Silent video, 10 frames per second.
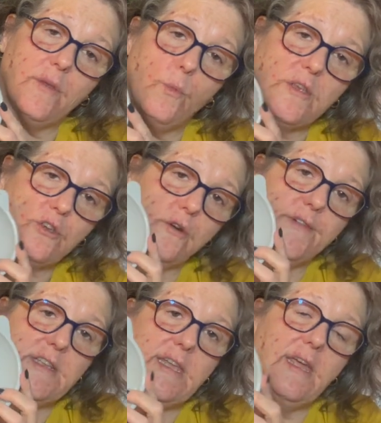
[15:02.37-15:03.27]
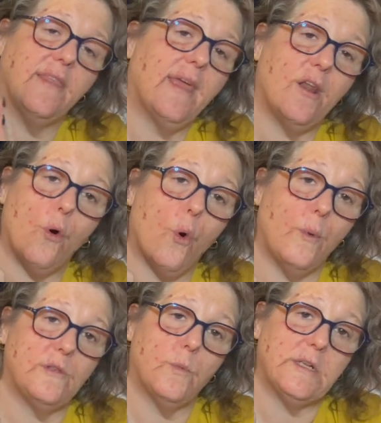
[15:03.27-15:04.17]
them whisker fatigue, and they don't
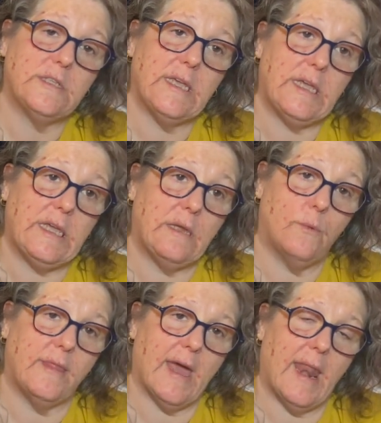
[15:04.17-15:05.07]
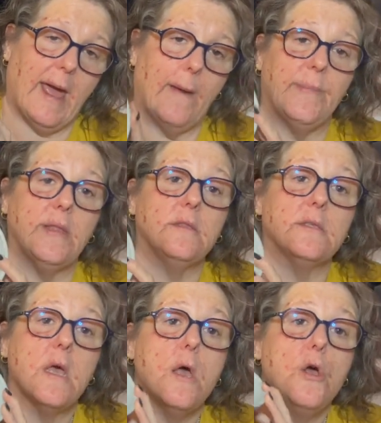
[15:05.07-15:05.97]
always want to eat when that happens.